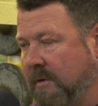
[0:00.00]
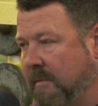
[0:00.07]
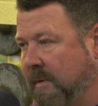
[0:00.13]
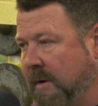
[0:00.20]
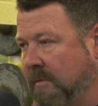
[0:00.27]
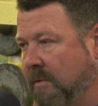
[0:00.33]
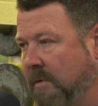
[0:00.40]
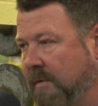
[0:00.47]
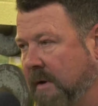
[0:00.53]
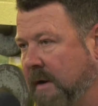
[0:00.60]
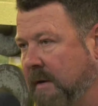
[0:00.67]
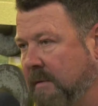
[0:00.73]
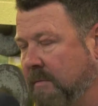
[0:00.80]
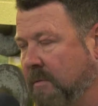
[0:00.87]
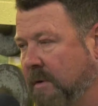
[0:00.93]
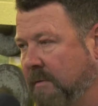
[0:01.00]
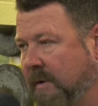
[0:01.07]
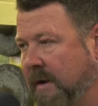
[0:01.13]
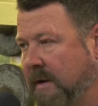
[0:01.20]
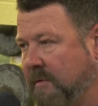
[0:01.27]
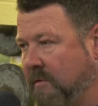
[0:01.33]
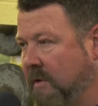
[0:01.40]
I mean, we've
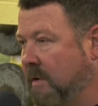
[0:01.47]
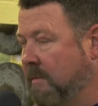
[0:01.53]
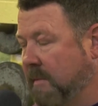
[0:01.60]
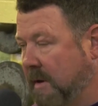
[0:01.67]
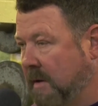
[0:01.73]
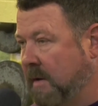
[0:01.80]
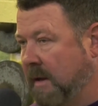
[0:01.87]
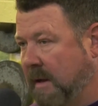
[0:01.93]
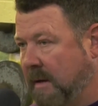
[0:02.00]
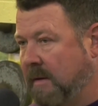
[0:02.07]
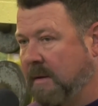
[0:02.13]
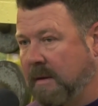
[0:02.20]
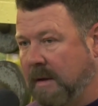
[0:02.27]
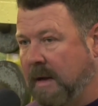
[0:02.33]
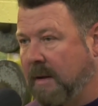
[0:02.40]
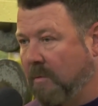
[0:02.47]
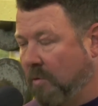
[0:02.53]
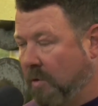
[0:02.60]
had some that